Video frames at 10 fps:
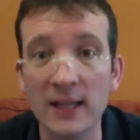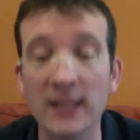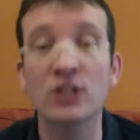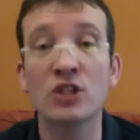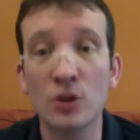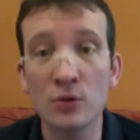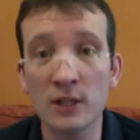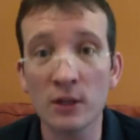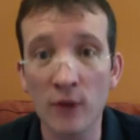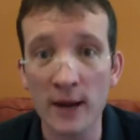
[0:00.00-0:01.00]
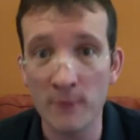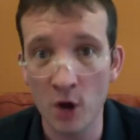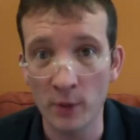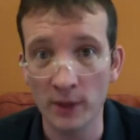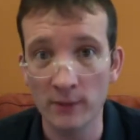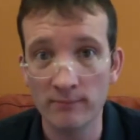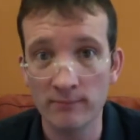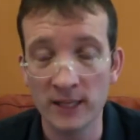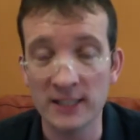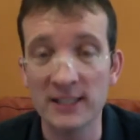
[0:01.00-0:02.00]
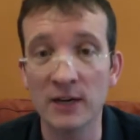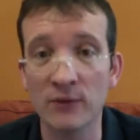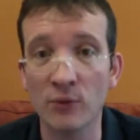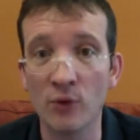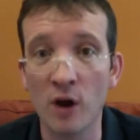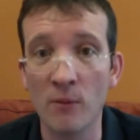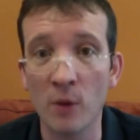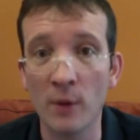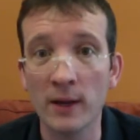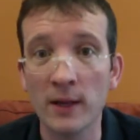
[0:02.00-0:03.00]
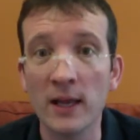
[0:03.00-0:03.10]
It's choosing the right moment instead of the wrong moment.